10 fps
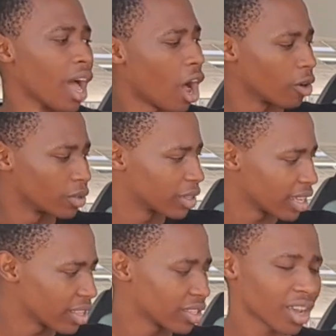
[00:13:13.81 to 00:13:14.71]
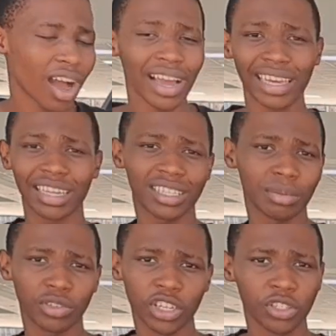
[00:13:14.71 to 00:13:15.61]
I would get this car and get some
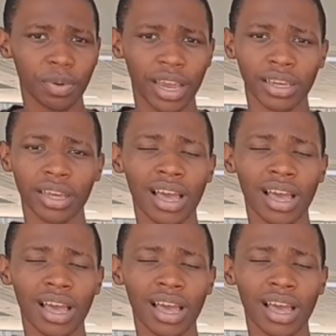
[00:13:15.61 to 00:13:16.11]
change back.